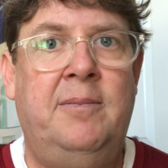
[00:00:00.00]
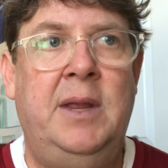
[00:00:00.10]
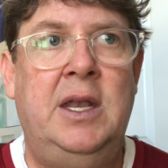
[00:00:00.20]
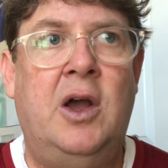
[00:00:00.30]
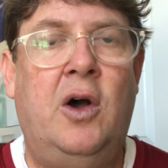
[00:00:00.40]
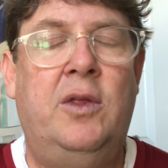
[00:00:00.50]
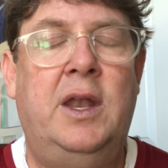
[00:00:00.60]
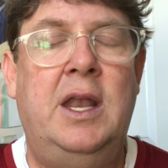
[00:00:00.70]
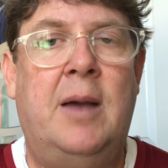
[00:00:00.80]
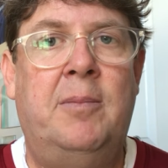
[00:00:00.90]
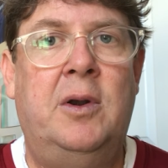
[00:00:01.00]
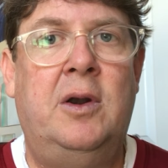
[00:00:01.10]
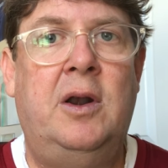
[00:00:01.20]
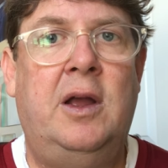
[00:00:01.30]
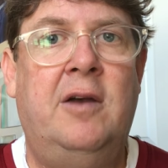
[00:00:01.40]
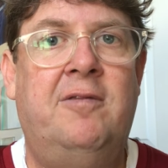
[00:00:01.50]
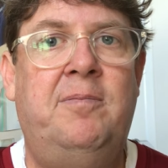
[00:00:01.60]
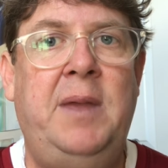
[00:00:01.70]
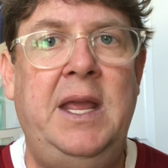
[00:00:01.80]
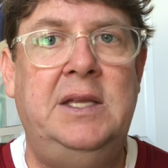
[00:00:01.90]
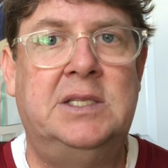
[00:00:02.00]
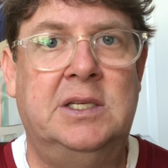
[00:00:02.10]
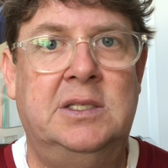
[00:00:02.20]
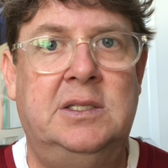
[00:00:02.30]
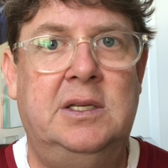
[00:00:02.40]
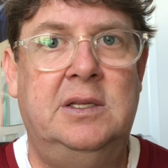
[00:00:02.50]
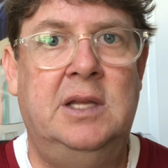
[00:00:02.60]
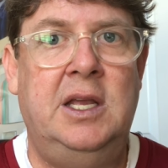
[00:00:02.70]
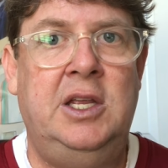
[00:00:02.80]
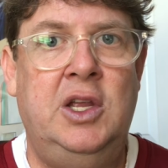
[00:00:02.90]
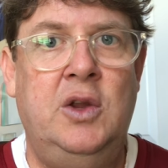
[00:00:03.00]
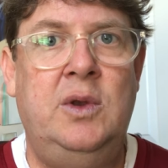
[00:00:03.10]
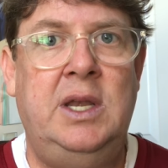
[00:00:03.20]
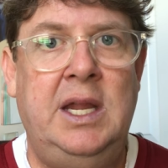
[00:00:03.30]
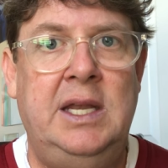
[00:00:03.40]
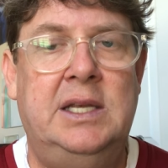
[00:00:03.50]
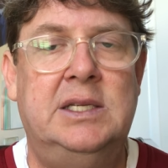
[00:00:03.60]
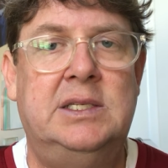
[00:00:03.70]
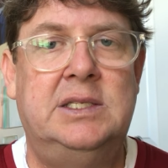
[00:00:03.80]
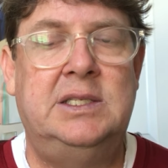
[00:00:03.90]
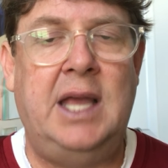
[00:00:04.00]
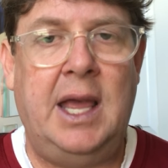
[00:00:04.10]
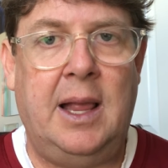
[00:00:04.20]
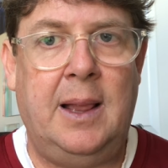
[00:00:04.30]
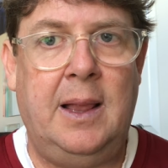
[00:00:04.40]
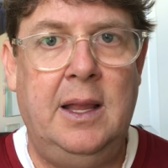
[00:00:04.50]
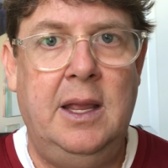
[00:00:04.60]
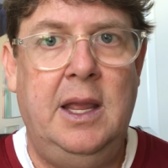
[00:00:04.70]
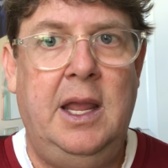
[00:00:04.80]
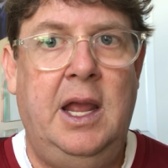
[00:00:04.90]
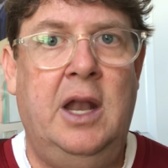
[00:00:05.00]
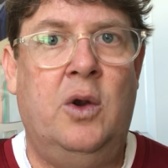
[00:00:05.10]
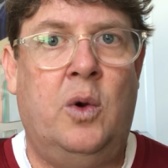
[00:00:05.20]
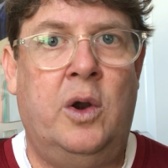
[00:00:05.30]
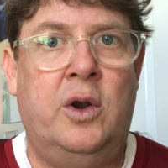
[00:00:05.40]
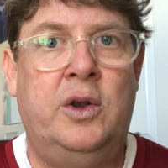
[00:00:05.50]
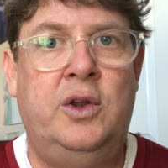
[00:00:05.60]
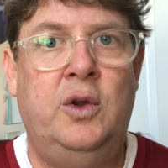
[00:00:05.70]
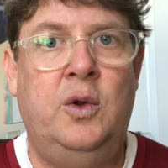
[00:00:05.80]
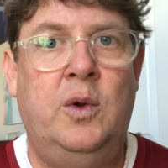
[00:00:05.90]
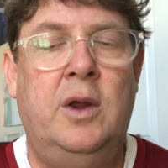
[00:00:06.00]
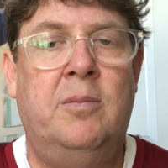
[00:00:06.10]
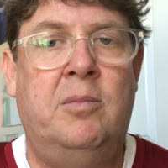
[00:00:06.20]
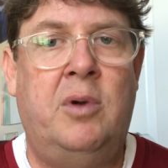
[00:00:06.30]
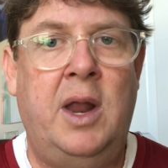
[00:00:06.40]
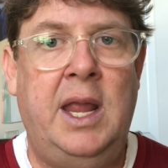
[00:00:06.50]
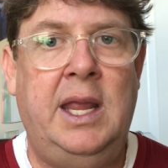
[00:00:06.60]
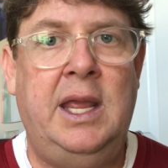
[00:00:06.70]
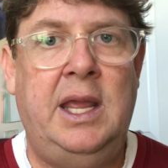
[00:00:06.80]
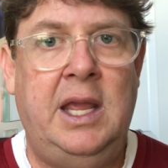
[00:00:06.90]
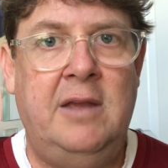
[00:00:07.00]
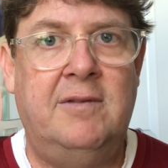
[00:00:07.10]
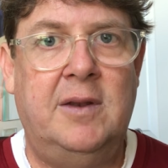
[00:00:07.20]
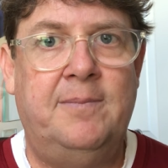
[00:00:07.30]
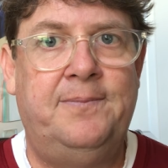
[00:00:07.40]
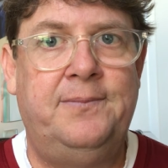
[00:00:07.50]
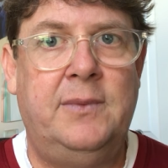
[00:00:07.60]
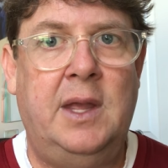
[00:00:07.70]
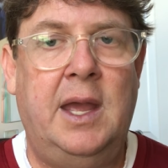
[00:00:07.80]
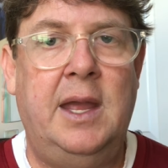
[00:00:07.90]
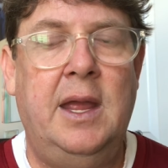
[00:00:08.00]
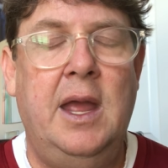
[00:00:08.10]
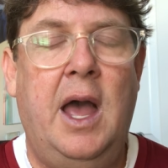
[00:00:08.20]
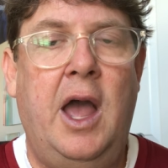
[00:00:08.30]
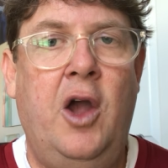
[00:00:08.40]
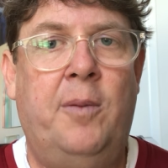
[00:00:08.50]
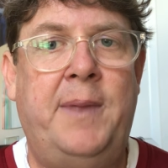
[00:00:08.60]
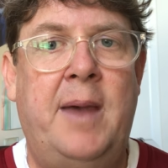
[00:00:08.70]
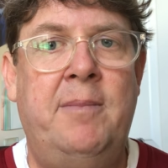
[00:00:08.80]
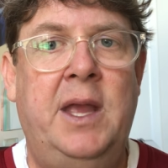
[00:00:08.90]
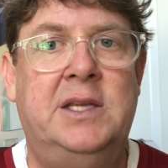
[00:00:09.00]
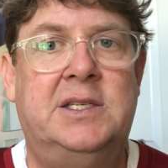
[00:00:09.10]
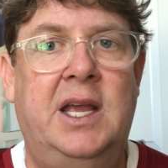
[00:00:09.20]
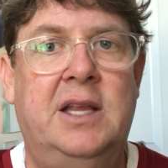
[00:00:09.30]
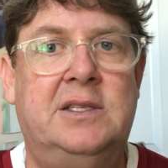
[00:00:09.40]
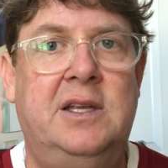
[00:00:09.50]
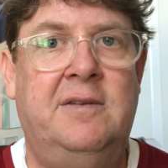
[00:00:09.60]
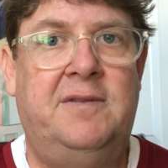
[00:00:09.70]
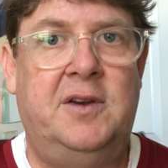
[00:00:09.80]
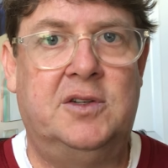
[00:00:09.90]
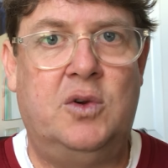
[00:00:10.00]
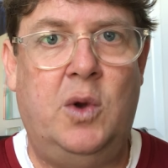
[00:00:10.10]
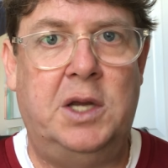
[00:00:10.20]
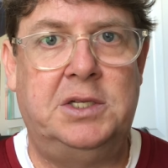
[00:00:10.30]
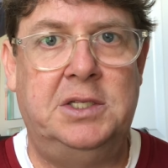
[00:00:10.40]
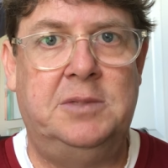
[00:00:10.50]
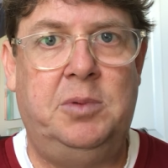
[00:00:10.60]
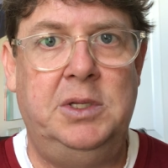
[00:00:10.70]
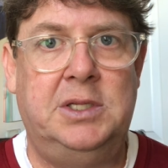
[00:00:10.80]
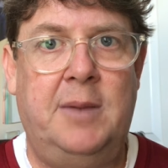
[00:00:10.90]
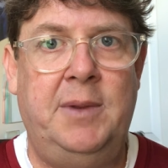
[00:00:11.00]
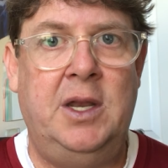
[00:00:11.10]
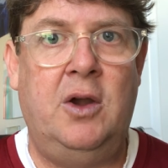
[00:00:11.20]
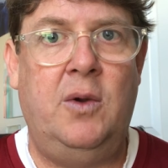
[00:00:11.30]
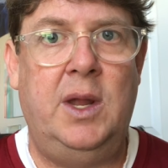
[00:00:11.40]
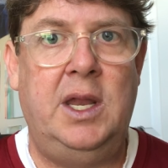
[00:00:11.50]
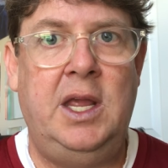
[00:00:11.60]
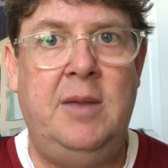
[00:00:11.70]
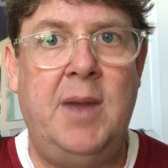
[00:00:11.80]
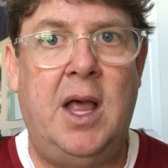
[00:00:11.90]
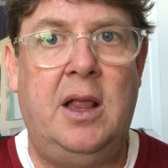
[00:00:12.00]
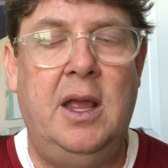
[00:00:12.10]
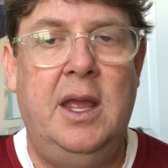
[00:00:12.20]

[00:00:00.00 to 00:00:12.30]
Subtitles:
me know the number of pizzas that you need to sell in order to break even. Okay, I hope that makes sense. If there's questions, please let me know in email.